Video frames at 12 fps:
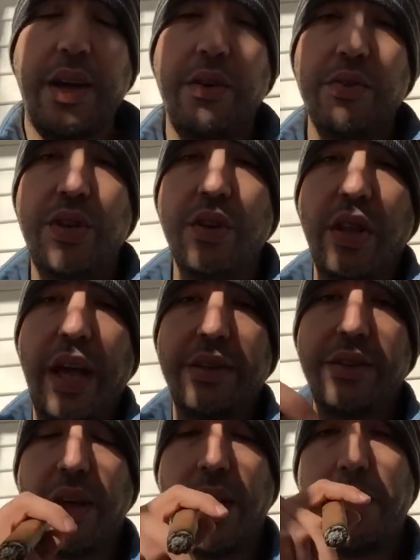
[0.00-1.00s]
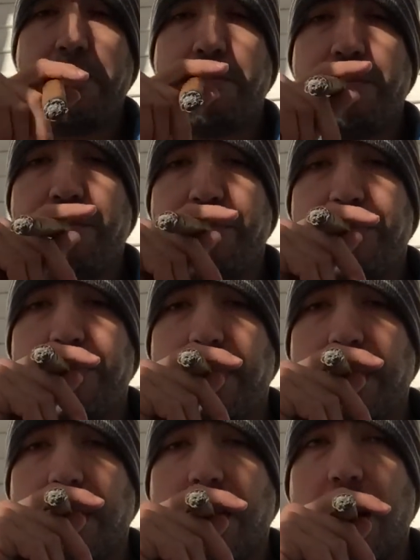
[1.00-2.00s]
He was here last night,
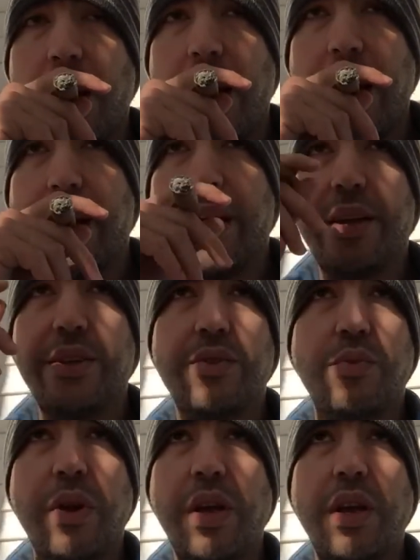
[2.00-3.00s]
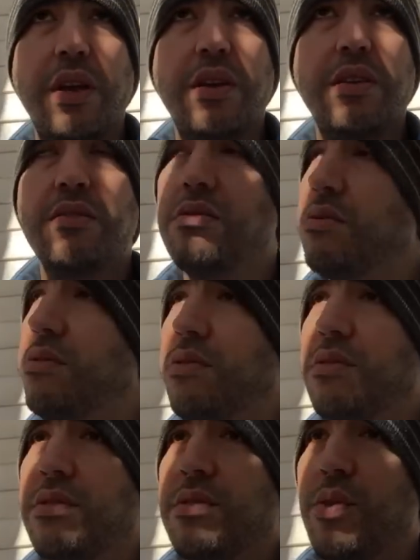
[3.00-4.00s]
and we
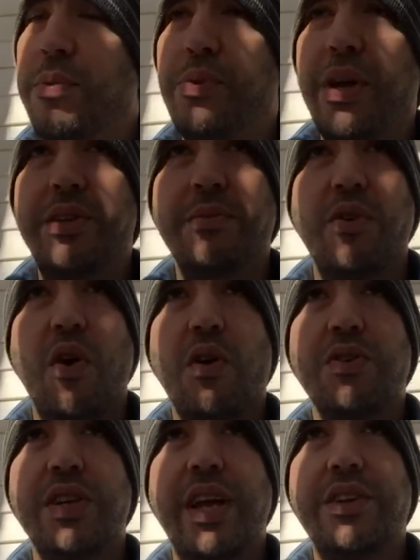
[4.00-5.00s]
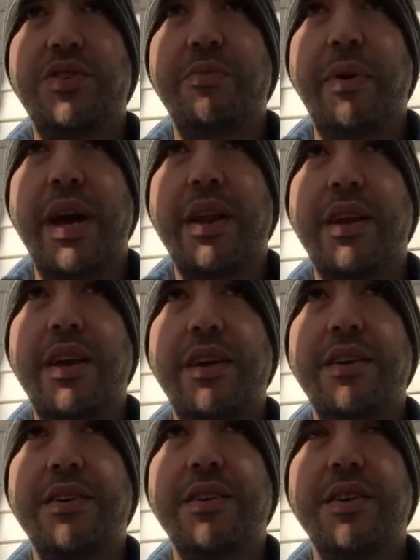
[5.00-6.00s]
played some Cards Against
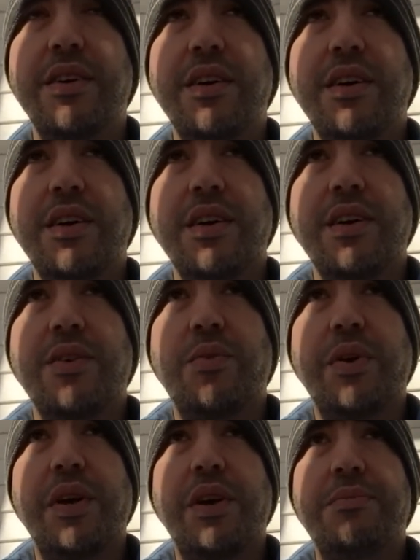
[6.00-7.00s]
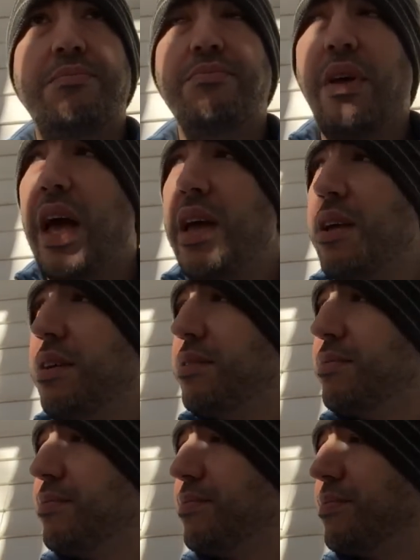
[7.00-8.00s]
Humanity. We ate.
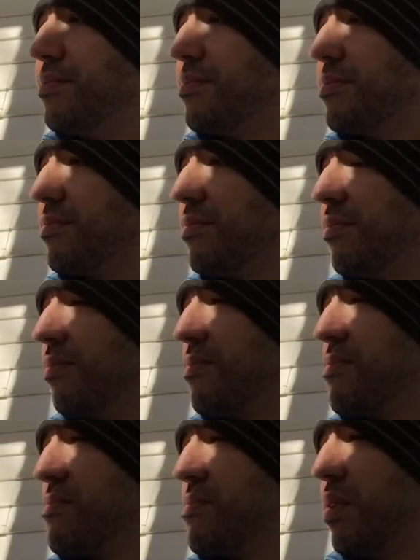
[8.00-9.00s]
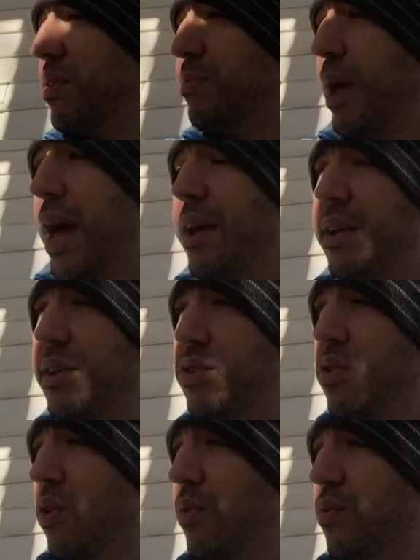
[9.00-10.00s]
It was Matt,
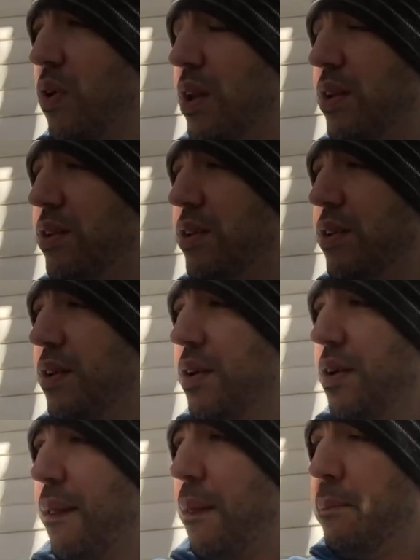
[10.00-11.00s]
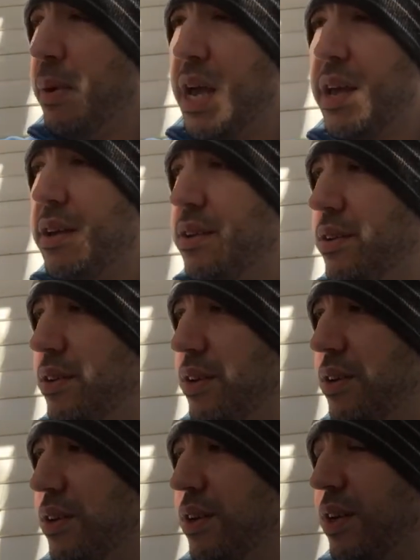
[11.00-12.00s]
his girlfriend, Mike,
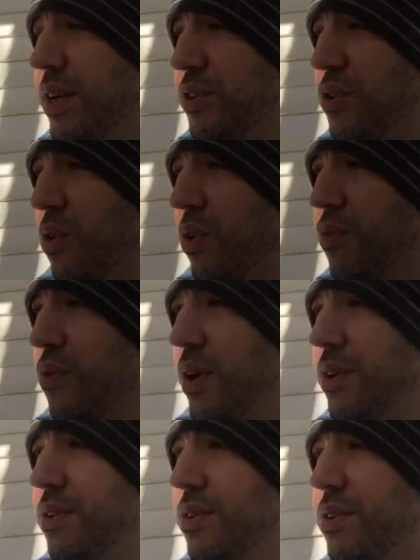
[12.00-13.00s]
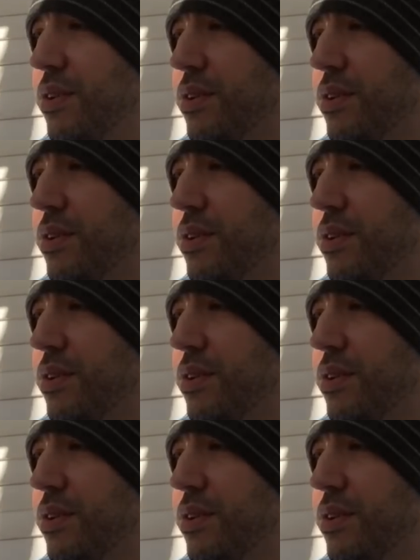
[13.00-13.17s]
his girlfriend,